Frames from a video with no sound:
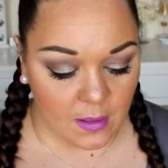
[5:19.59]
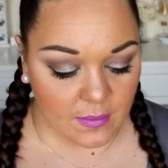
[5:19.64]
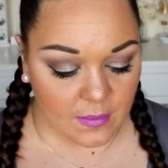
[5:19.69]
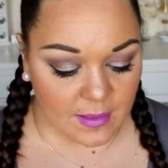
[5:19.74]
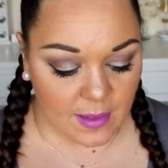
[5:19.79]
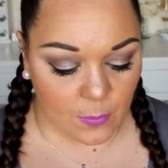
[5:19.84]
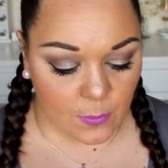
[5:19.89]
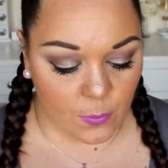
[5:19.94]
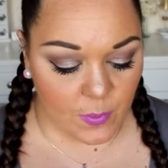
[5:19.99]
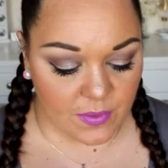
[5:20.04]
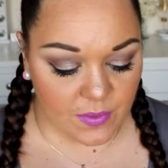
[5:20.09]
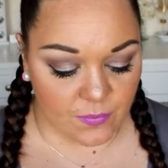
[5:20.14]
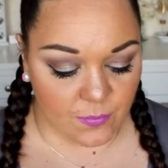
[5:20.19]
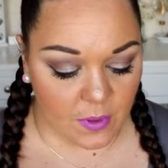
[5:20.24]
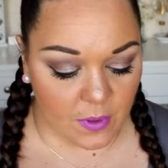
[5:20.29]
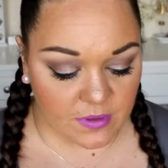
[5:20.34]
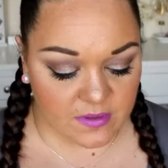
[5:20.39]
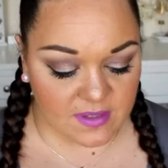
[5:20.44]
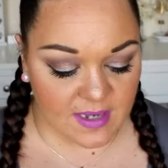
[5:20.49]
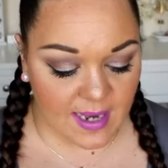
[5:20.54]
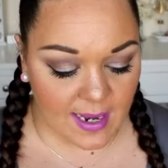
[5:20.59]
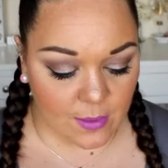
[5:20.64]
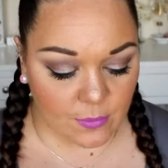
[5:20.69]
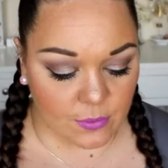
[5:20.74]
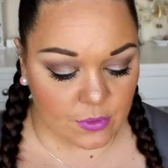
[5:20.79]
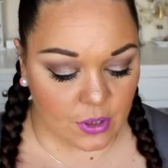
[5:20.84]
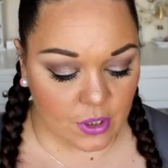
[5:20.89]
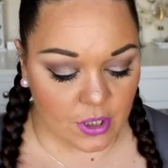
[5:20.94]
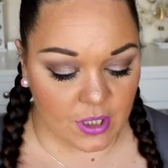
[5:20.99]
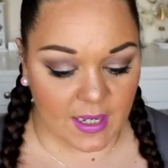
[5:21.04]
Now with Rosy
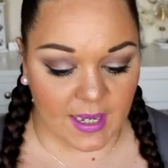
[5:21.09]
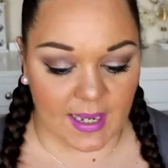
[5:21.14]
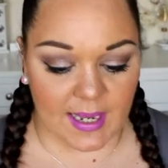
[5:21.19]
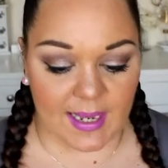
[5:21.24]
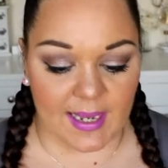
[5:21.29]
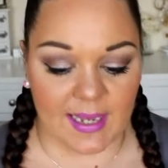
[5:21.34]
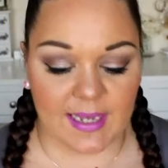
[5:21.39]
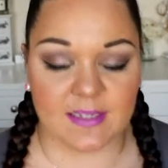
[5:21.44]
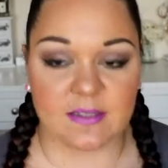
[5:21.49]
Outlook, it